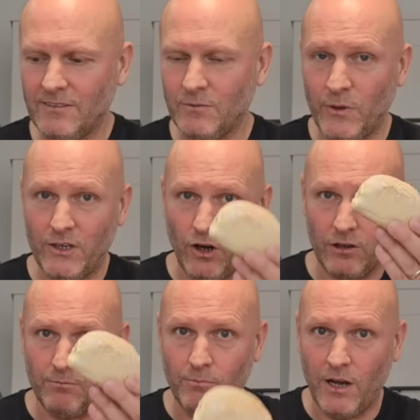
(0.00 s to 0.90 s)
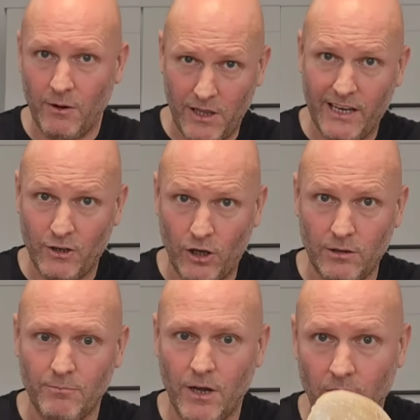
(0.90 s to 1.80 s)
We call them, well, I call
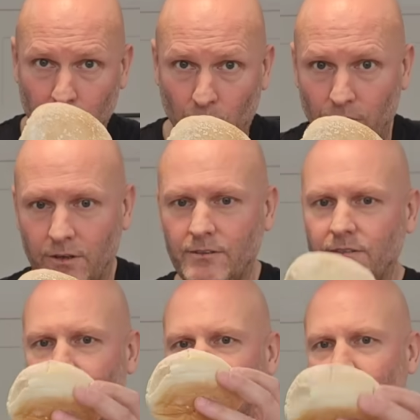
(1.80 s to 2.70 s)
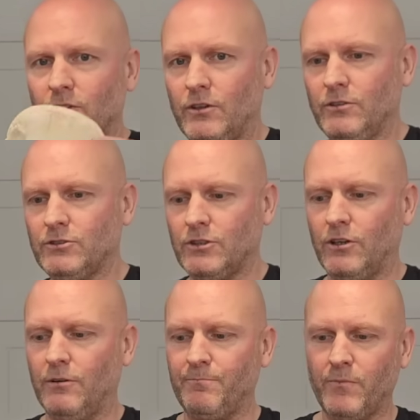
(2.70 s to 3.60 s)
them a bun, you know.
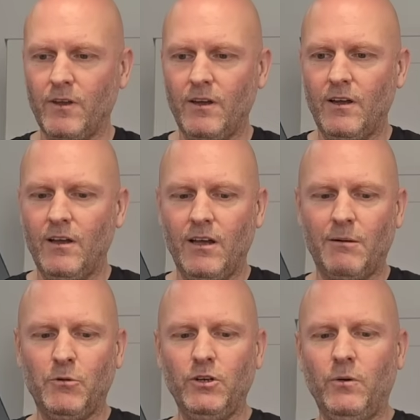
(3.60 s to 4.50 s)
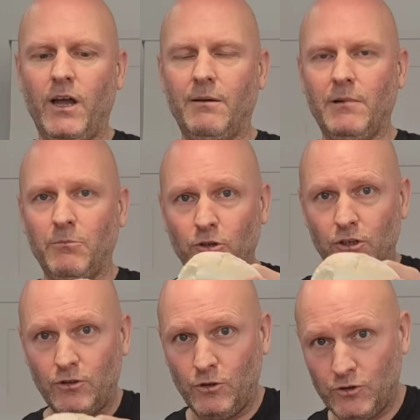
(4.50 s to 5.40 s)
So I'm going
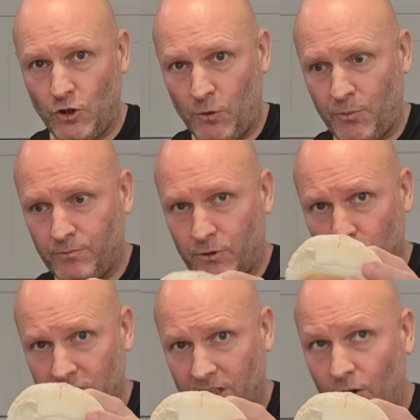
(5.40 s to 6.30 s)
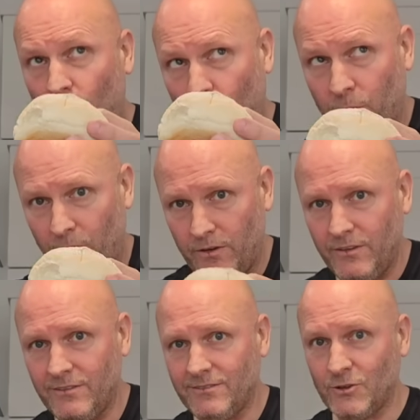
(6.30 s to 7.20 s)
to cut it open,
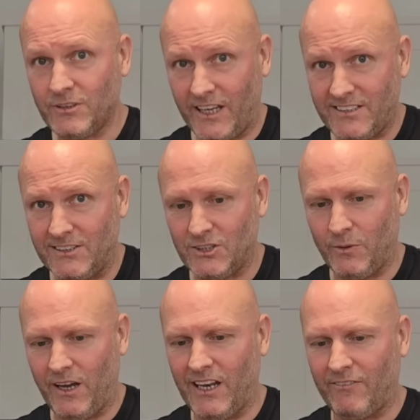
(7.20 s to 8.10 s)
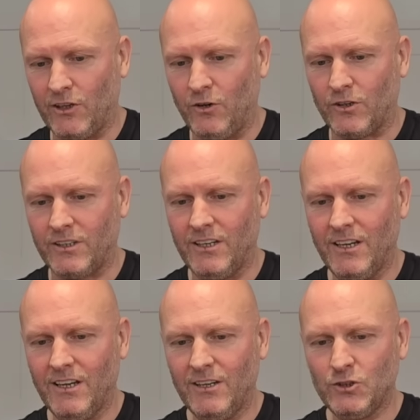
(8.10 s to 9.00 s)
get into it and have a look.
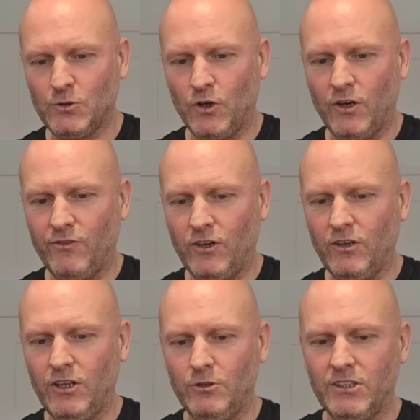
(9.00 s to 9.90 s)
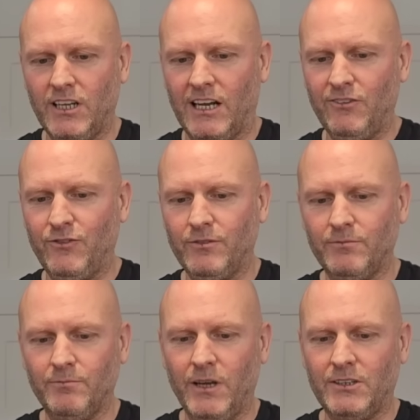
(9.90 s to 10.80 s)
So if you're going to use a knife,
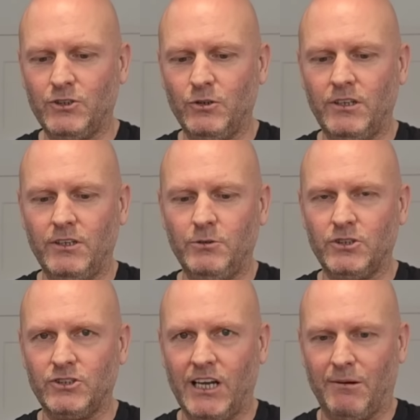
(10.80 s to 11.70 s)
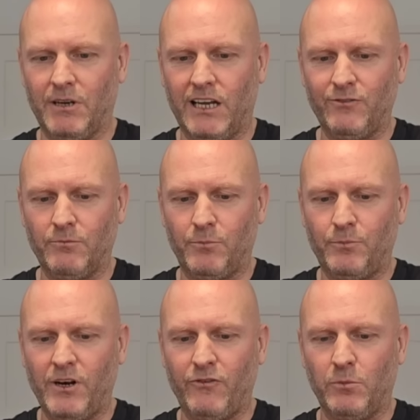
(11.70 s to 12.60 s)
make sure you use a sharp knife and
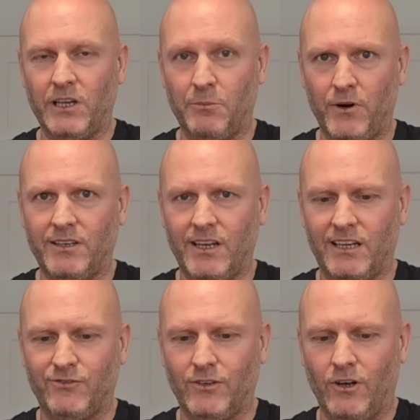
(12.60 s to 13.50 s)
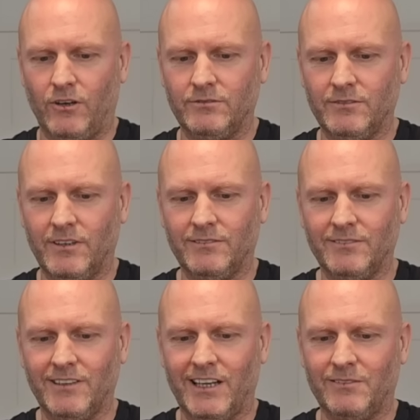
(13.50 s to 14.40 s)
preferably a bread knife and not
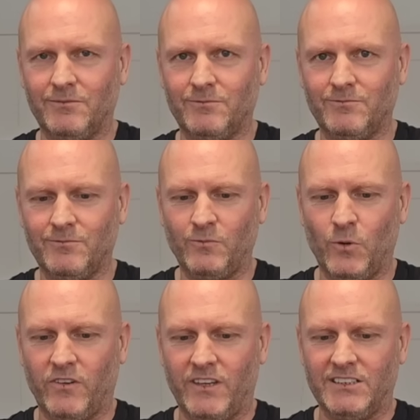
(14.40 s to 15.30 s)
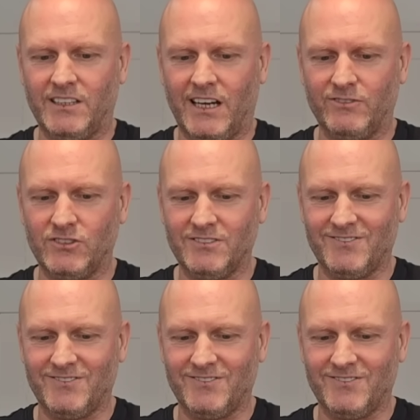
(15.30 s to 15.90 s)
like one of these knives.